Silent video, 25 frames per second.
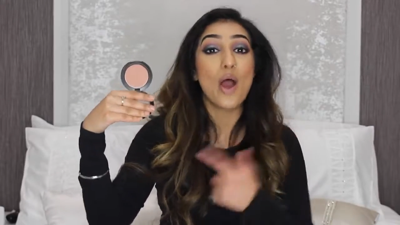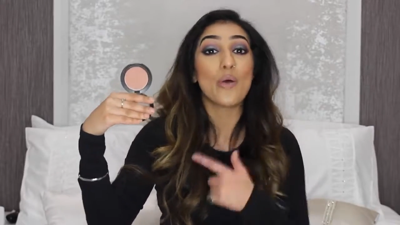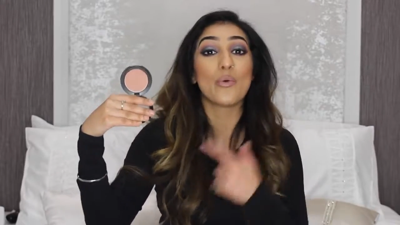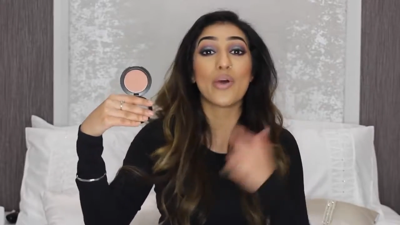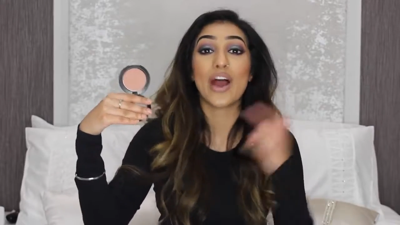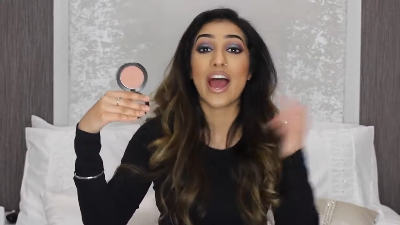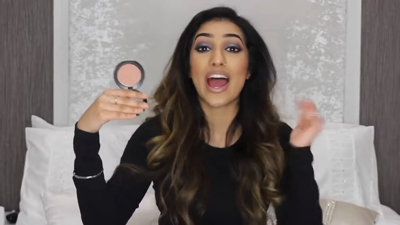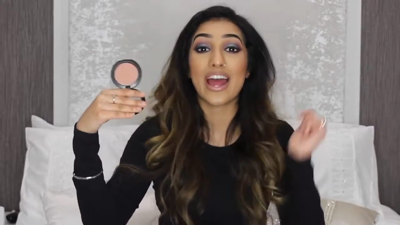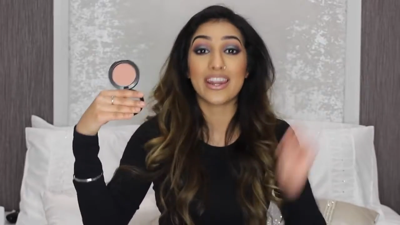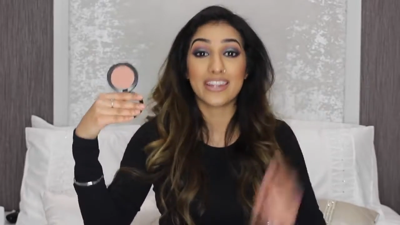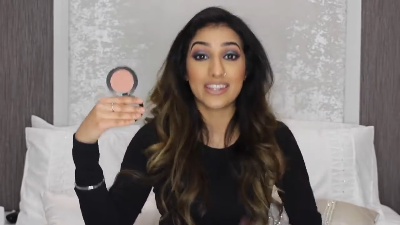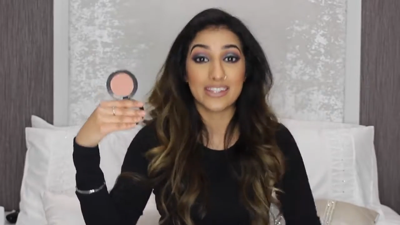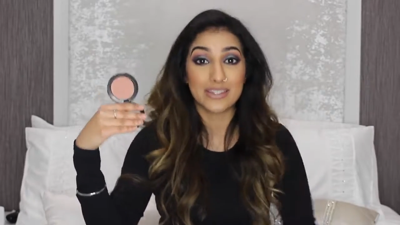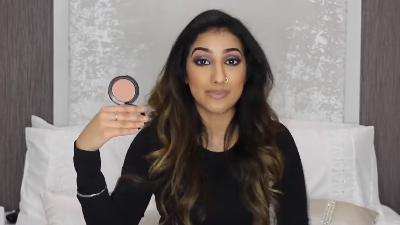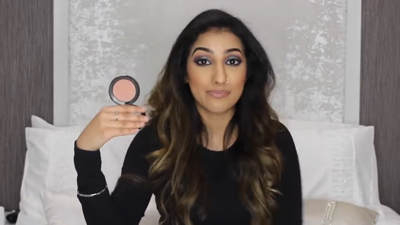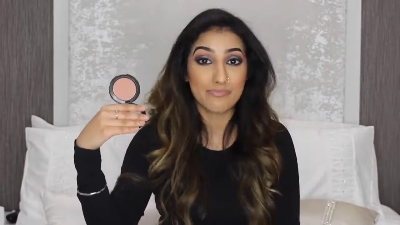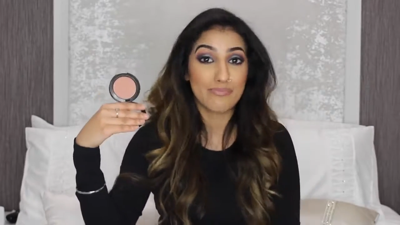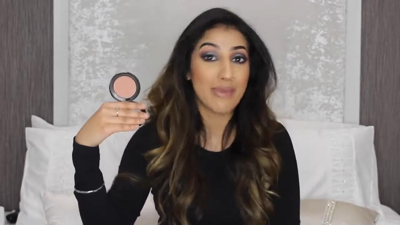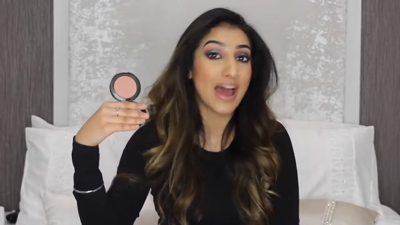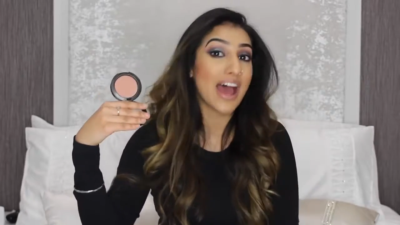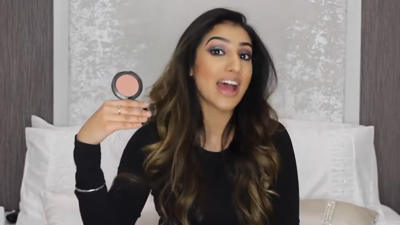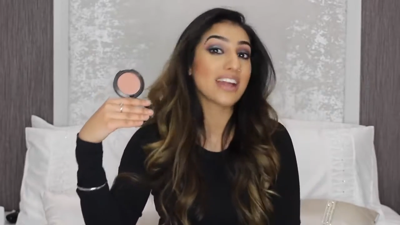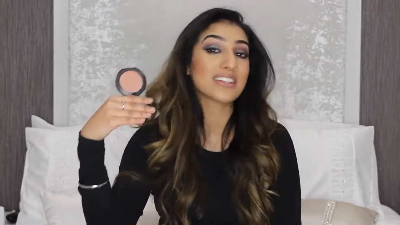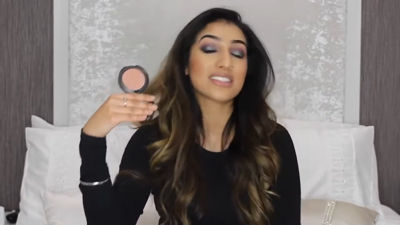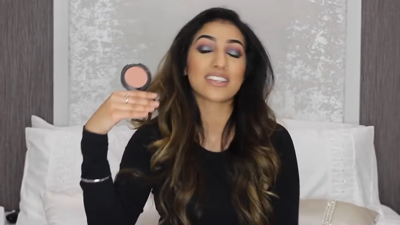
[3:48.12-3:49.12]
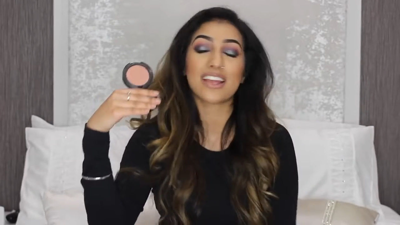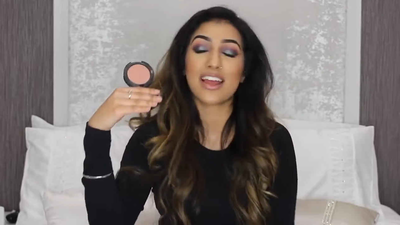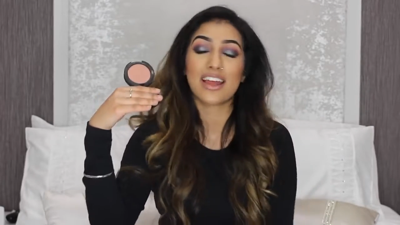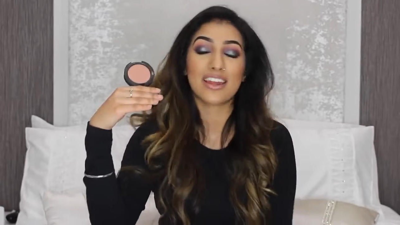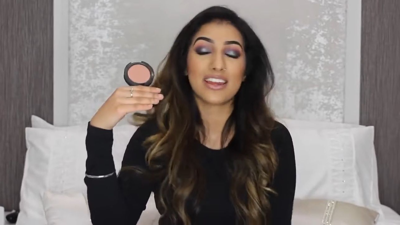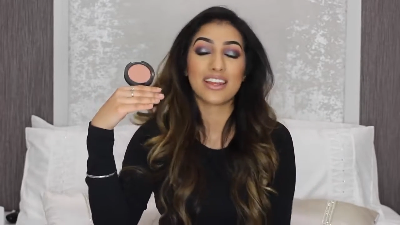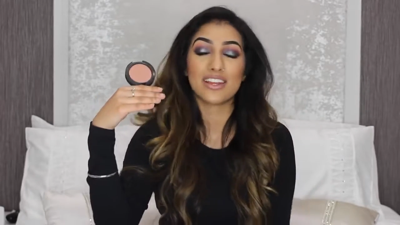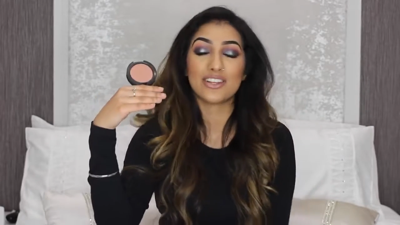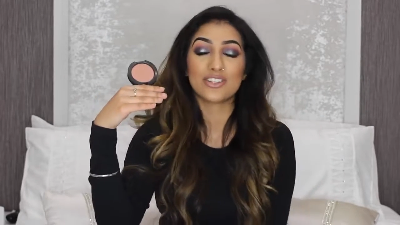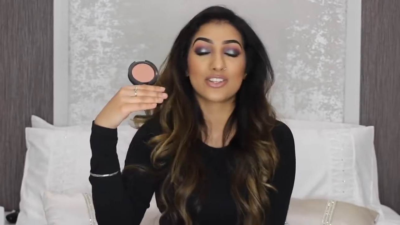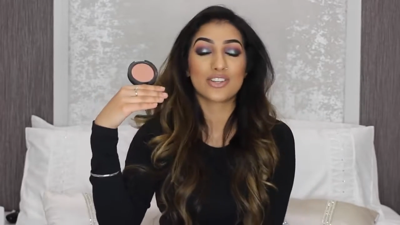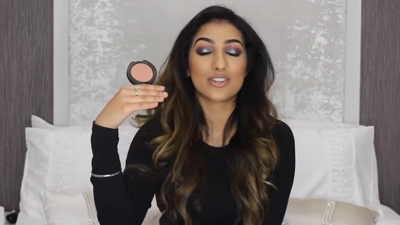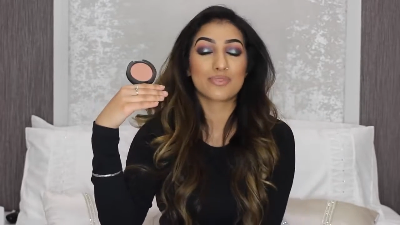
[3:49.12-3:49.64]
Oh, and it's matte,
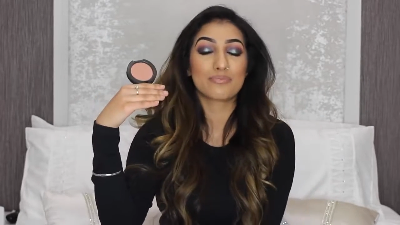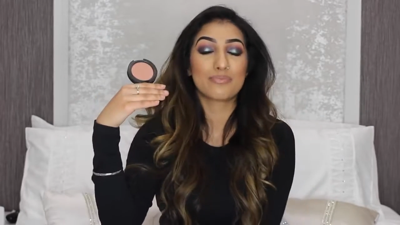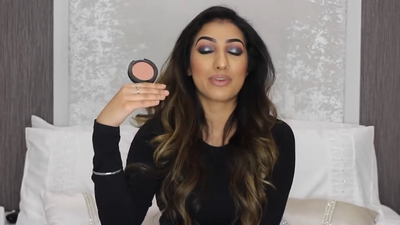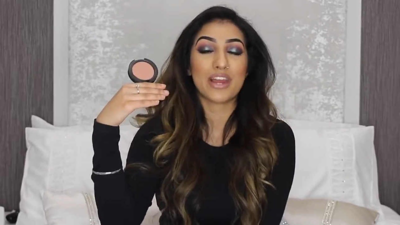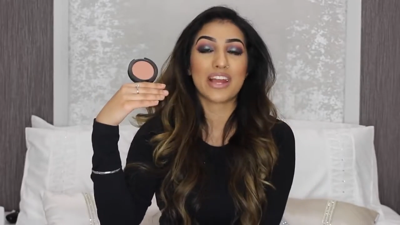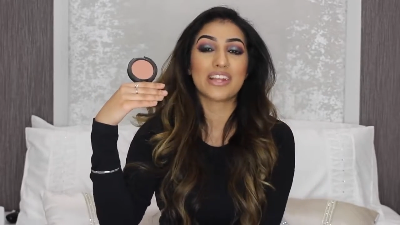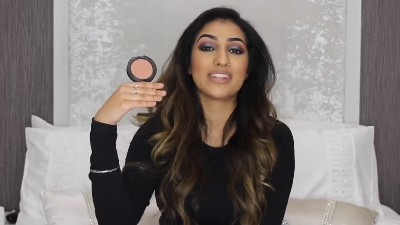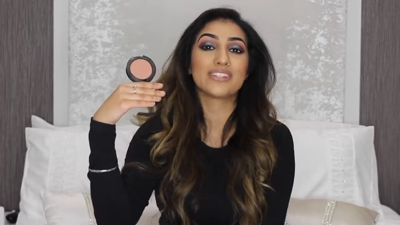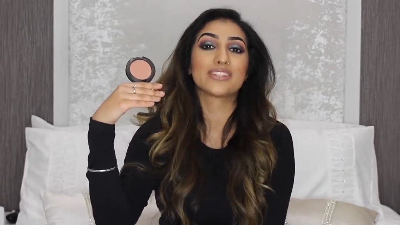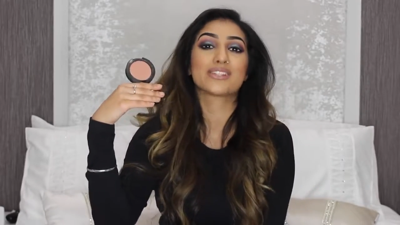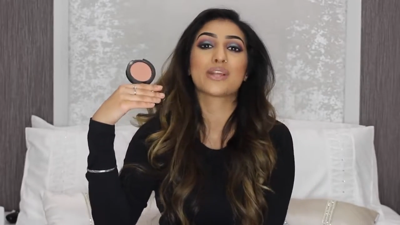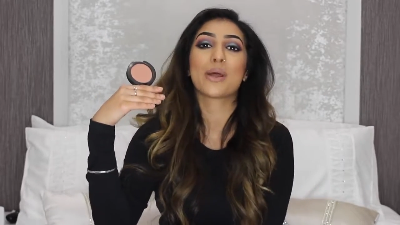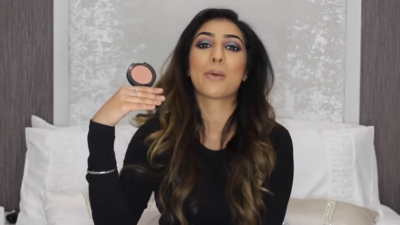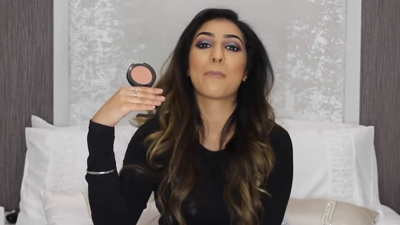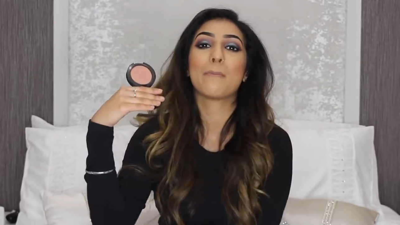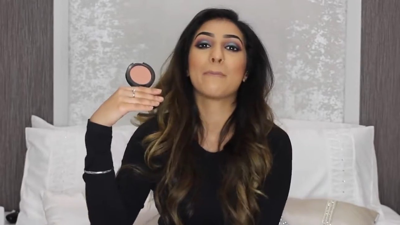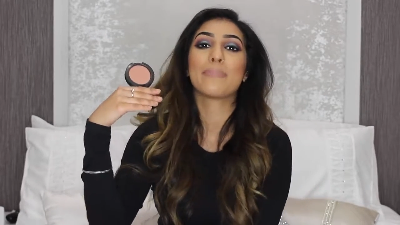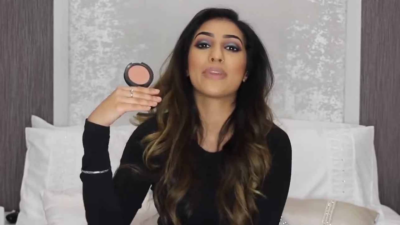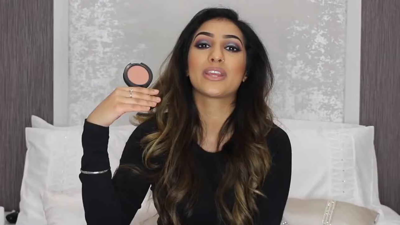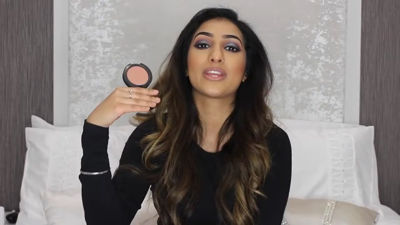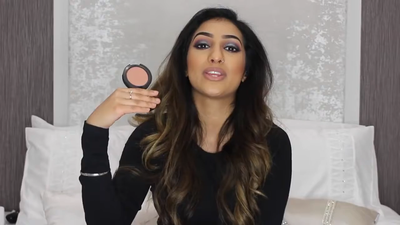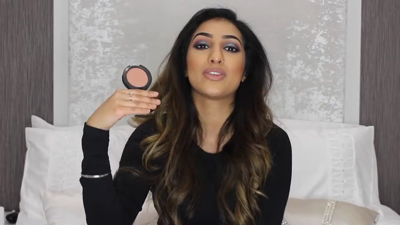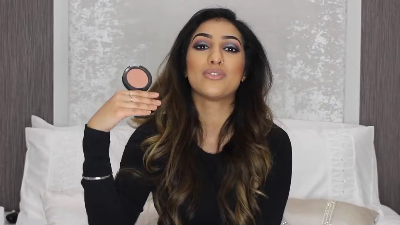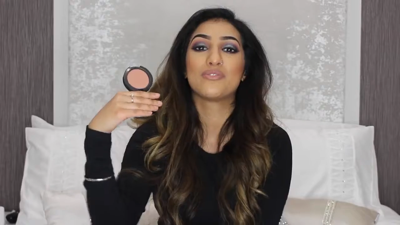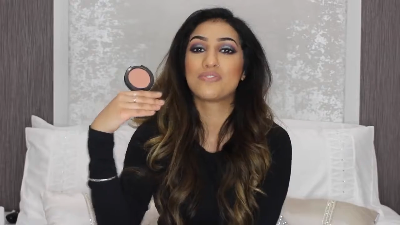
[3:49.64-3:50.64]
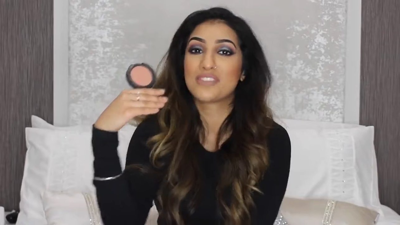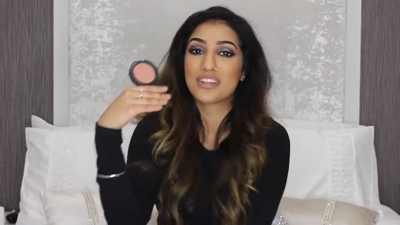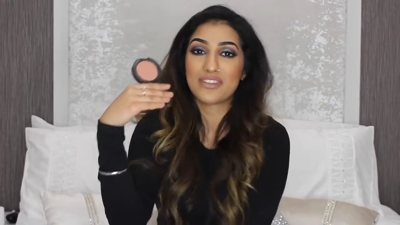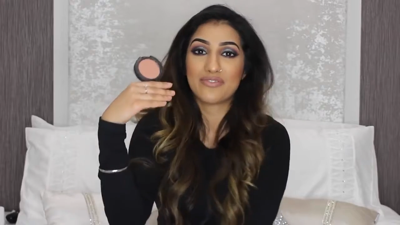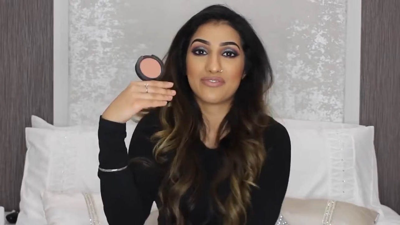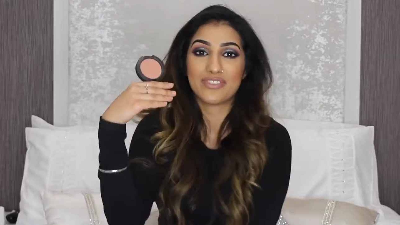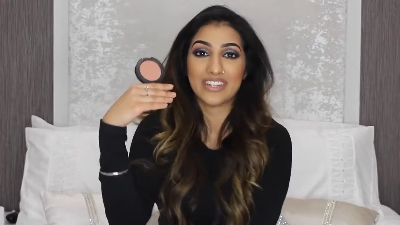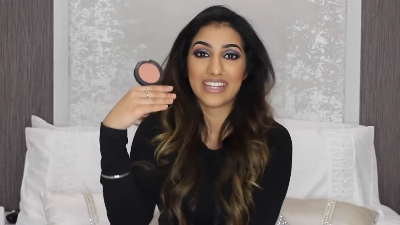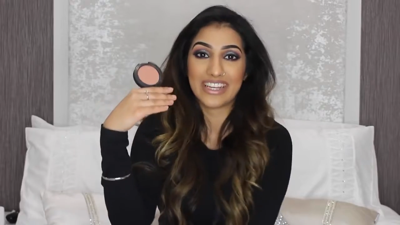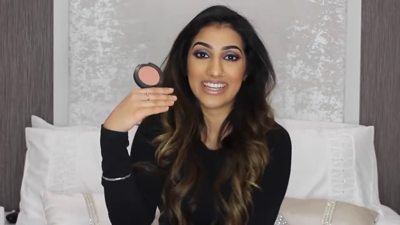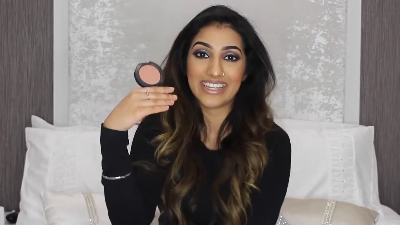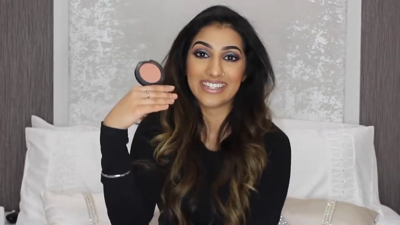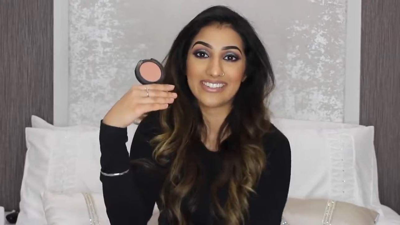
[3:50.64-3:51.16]
and it just blends
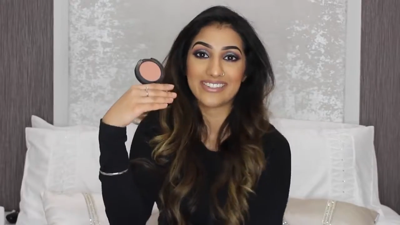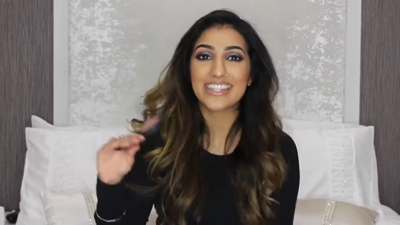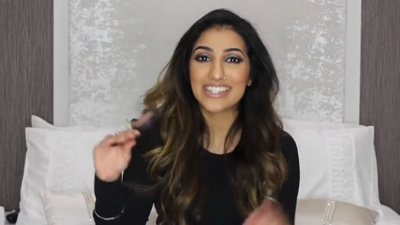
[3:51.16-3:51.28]
beautifully.